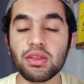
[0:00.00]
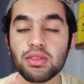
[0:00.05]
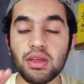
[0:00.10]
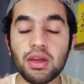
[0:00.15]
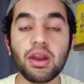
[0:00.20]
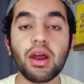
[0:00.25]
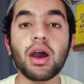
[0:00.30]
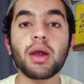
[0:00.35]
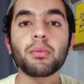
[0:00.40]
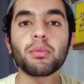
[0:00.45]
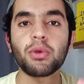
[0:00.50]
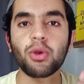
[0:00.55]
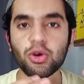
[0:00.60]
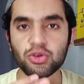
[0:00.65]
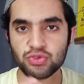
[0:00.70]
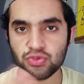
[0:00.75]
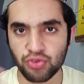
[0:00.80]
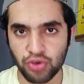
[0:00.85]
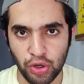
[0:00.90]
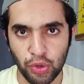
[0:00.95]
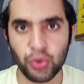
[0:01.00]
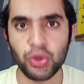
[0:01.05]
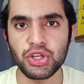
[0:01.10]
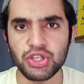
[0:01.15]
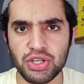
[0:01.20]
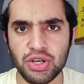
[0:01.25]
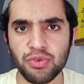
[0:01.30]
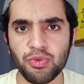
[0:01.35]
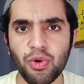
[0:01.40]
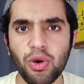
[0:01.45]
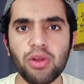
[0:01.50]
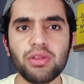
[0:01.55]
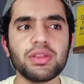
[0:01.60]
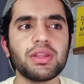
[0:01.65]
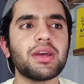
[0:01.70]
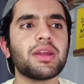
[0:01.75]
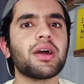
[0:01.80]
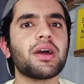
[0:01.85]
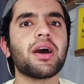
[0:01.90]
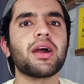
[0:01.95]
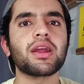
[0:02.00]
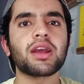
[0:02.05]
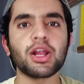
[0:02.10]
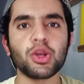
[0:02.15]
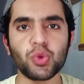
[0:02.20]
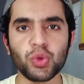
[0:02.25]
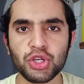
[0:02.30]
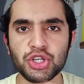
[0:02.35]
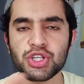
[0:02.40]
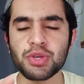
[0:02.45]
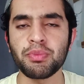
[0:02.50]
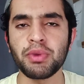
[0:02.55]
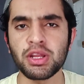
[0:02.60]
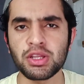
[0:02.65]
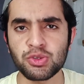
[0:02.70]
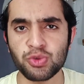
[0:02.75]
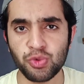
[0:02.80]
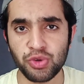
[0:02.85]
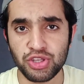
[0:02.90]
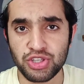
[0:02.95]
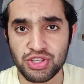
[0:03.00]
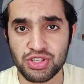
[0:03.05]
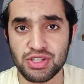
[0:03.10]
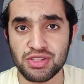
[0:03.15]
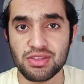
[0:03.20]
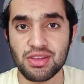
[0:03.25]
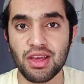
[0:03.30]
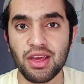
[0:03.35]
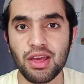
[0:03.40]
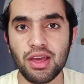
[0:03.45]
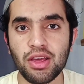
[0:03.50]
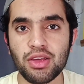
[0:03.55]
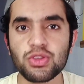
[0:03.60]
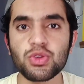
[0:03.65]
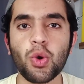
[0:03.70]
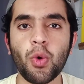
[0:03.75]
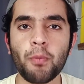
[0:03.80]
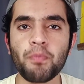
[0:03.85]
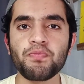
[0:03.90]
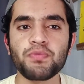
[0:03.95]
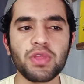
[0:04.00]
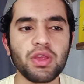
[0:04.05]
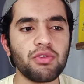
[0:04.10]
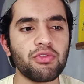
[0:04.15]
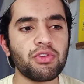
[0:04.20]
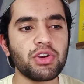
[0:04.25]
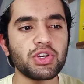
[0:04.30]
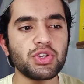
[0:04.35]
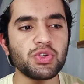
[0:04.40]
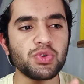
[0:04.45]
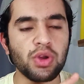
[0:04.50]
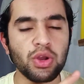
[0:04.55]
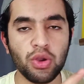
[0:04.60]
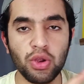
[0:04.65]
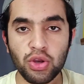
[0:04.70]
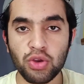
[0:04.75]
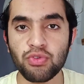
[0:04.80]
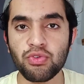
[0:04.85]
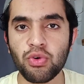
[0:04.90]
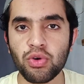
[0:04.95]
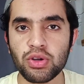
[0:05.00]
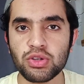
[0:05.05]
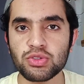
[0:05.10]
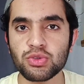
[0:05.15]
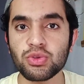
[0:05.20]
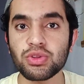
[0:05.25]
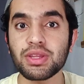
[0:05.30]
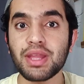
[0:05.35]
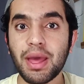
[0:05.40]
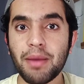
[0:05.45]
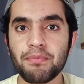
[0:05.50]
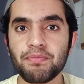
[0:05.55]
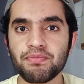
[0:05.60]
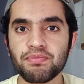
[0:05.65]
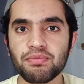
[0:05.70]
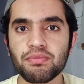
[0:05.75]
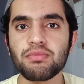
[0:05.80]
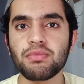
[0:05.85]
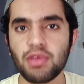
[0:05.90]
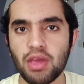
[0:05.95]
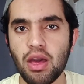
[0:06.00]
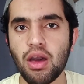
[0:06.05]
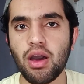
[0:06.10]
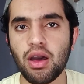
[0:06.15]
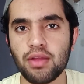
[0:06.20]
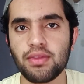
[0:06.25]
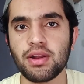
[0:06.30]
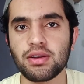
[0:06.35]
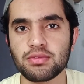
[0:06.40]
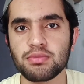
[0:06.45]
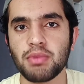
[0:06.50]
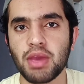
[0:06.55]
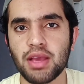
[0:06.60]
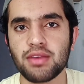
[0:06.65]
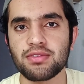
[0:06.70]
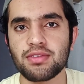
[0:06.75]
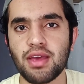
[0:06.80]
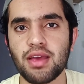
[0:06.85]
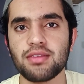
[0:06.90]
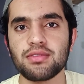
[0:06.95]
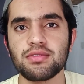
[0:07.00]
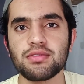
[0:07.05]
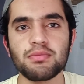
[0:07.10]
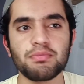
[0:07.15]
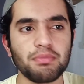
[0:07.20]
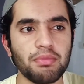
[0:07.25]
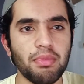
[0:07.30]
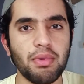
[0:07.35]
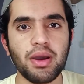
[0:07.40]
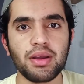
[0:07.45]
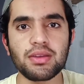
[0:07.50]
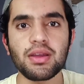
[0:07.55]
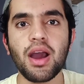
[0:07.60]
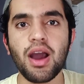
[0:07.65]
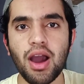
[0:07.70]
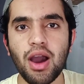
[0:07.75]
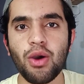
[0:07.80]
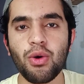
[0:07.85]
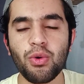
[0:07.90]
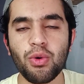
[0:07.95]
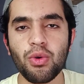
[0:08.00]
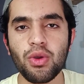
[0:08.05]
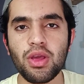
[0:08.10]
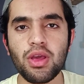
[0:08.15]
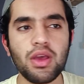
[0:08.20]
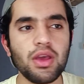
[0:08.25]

There are lots of calculation involved. There are calculation based questions. So what you are going to focus on them. Yeah, that makes sense. But how?